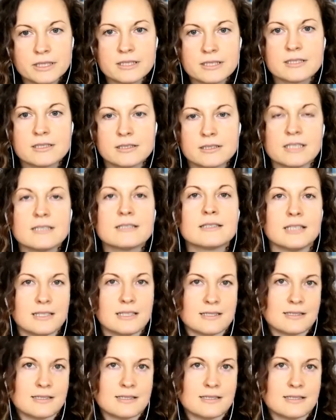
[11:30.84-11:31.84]
So this
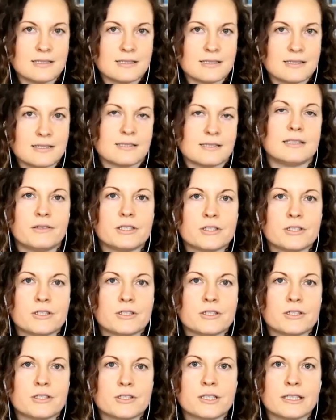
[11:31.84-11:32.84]
this is the
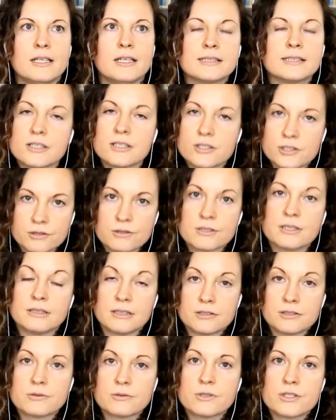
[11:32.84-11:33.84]
definition that is
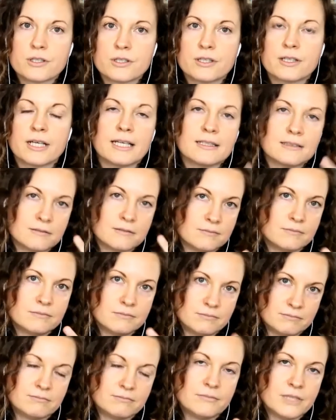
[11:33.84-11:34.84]
used in literature, and
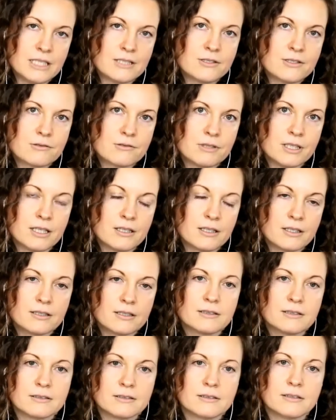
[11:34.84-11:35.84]
these three
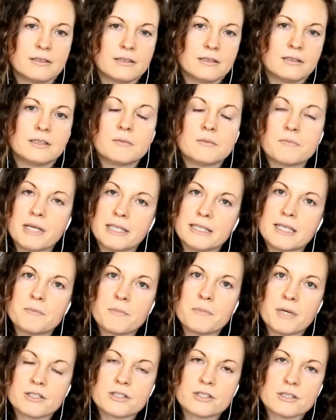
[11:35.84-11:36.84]
are the main
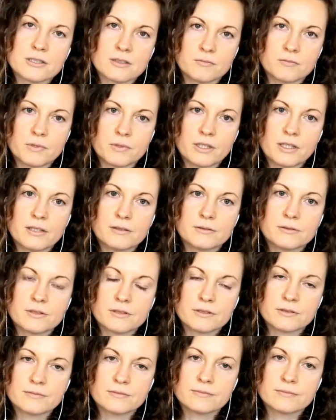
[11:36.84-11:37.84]
dimensions of
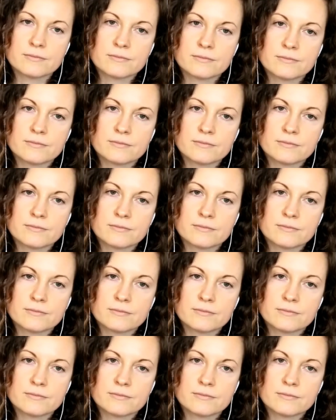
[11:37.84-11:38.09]
burnout.